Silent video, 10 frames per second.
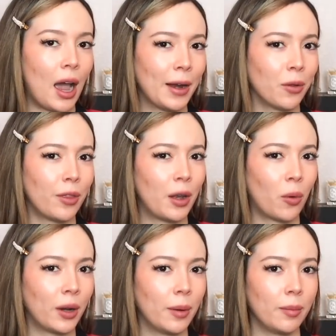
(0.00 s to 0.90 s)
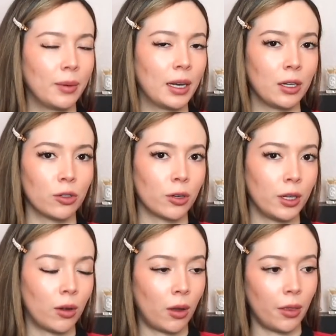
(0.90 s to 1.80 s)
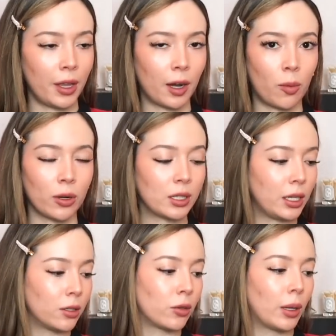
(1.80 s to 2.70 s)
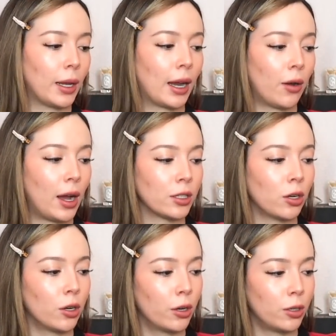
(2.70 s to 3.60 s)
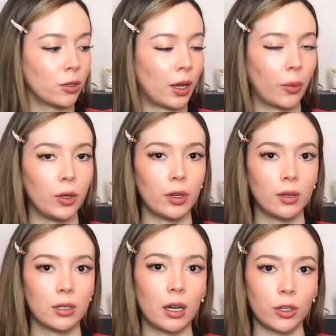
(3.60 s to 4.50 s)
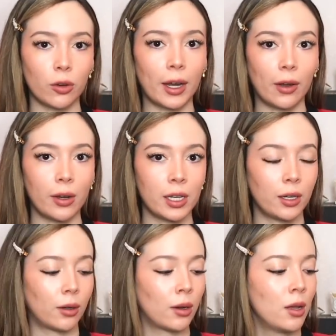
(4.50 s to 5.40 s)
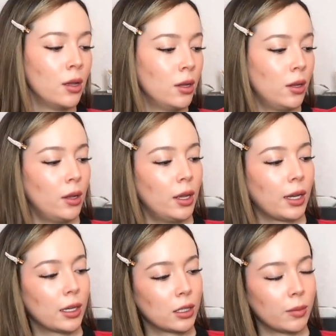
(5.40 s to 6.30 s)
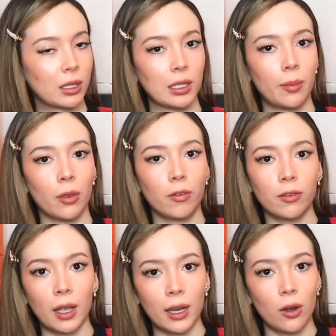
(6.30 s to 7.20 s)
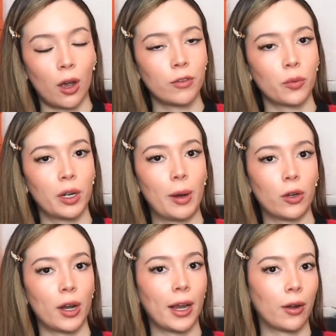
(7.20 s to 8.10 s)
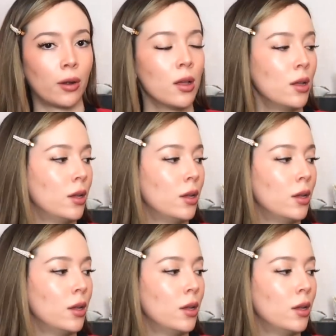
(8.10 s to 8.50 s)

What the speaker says: I don't then want it getting dirty on the airport seat. So I like how it has a hood, so that way you can tuck your hair in here, get some sleep on the flight, and not have to worry about your hair